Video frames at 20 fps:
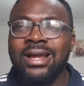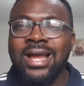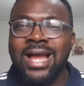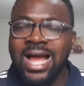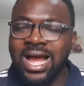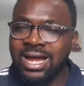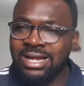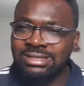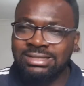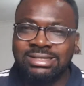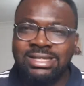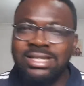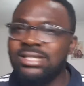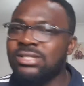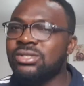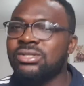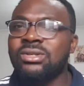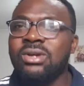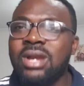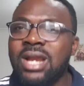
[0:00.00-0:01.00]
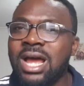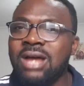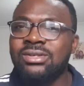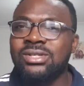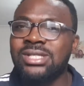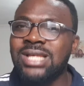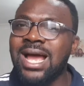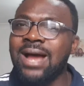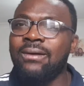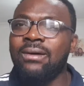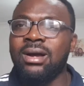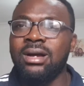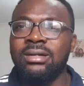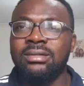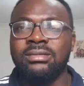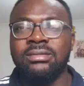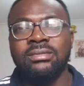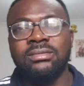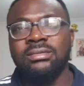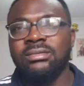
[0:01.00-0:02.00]
and things turn out sour,
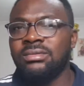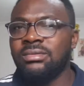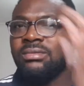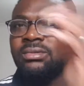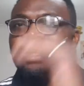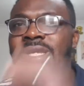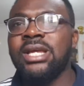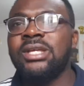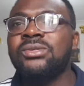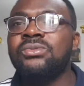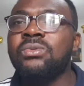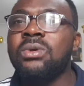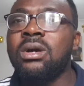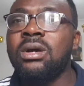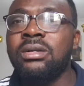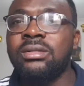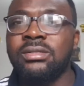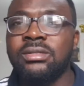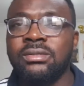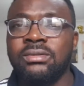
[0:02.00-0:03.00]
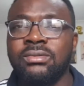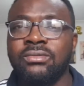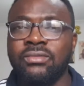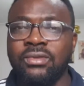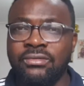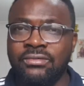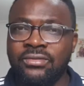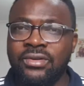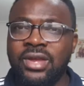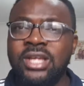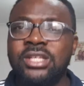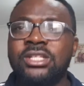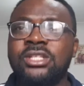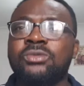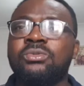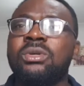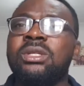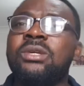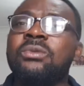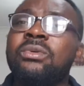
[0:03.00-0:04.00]
guess what? Revenge
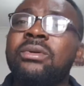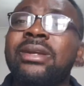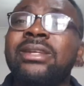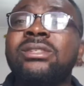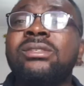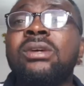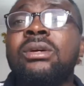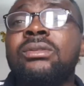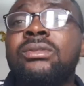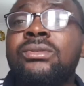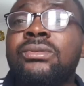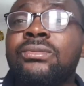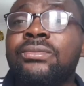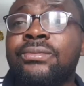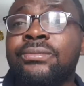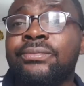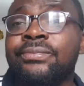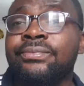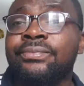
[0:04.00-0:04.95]
is what they will resort to.